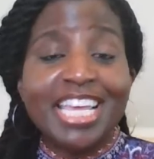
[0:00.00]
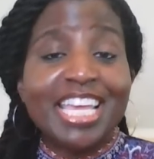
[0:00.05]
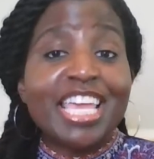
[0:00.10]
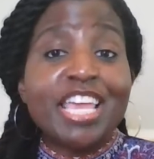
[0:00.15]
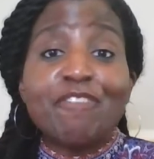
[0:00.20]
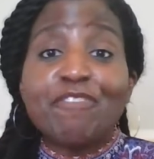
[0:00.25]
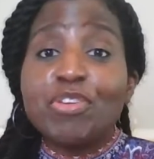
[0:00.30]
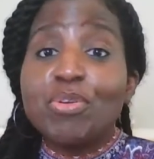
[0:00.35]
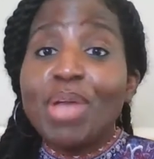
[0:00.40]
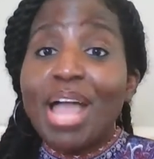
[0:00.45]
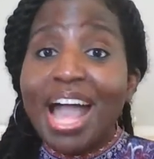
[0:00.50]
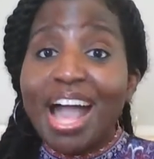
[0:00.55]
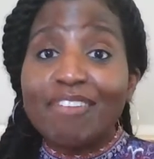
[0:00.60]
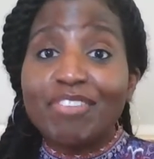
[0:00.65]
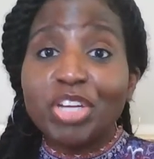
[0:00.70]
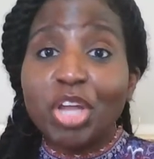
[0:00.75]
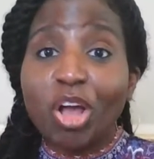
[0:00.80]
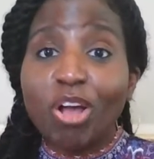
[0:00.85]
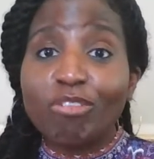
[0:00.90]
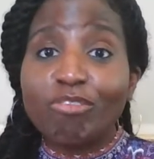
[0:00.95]
If you
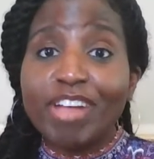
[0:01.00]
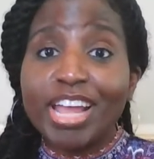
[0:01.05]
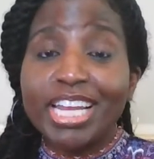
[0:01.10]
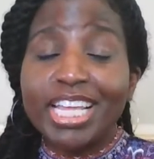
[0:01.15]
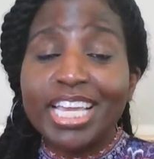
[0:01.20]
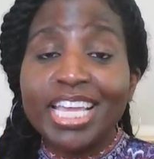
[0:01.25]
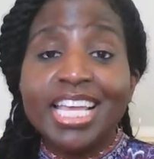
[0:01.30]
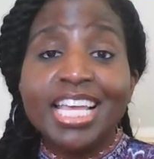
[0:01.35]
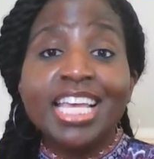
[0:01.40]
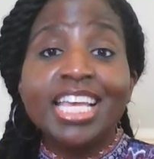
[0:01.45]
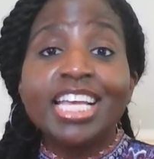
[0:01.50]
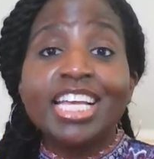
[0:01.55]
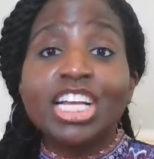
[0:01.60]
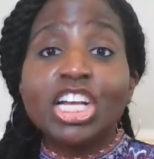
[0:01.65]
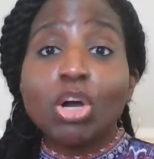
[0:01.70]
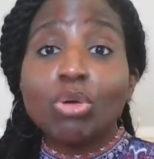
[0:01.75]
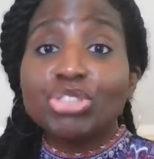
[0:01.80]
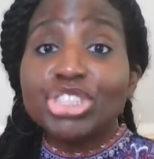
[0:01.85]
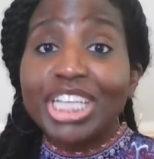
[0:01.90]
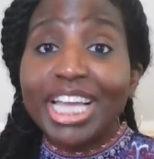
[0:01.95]
haven't already,
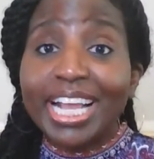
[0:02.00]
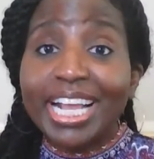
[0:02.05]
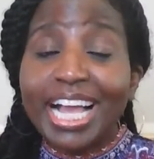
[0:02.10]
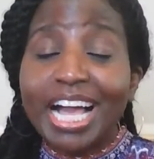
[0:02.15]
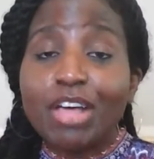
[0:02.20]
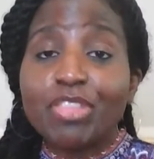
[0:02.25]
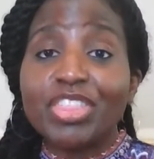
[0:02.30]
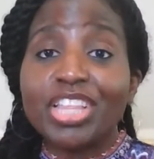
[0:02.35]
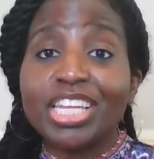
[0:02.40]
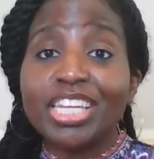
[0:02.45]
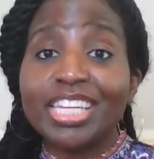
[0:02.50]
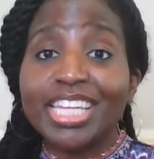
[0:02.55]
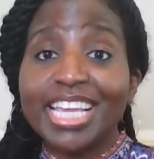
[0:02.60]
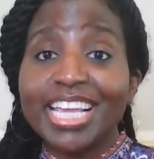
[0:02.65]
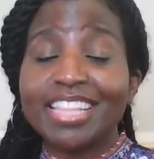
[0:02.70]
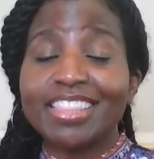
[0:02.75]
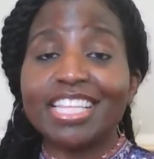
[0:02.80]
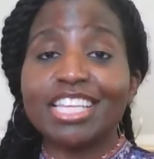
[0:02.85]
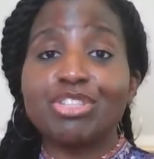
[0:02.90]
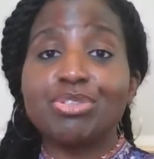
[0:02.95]
go check out the
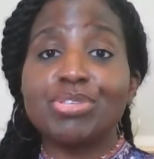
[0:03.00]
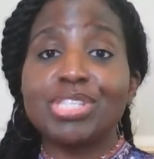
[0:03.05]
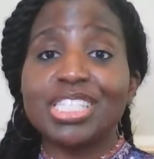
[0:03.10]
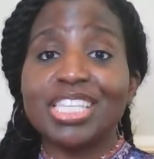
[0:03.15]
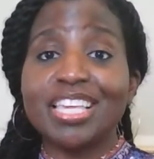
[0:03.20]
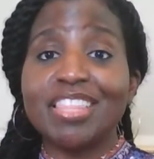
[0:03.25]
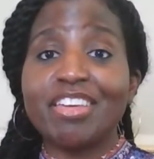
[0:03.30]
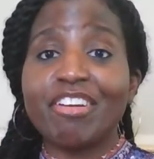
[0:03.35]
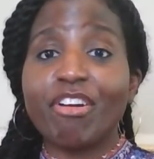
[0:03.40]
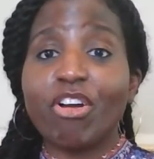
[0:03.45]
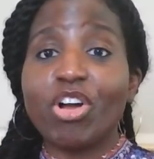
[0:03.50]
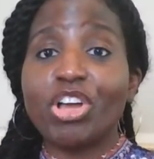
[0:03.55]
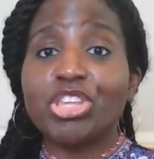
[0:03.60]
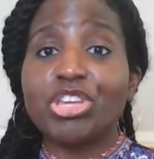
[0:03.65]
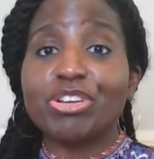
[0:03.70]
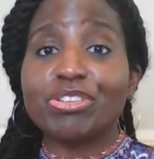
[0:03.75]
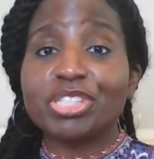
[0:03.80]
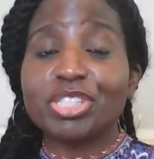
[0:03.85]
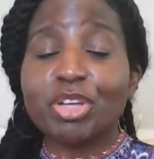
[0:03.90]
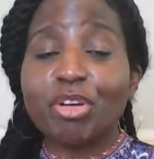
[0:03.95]
link that you see there on
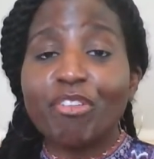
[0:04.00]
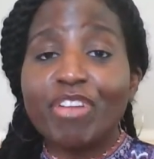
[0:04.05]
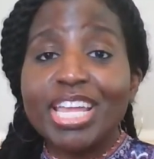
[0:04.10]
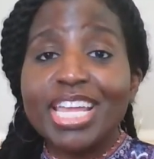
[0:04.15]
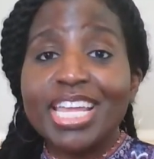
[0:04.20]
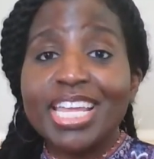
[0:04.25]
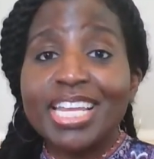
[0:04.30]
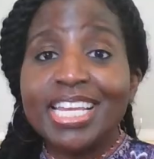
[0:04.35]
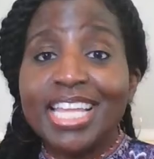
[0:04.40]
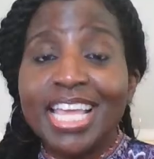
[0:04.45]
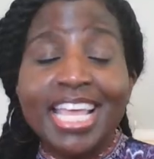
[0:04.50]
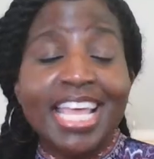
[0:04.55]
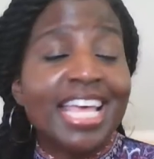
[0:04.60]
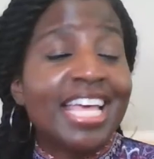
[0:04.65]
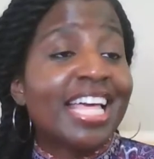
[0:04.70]
your screen.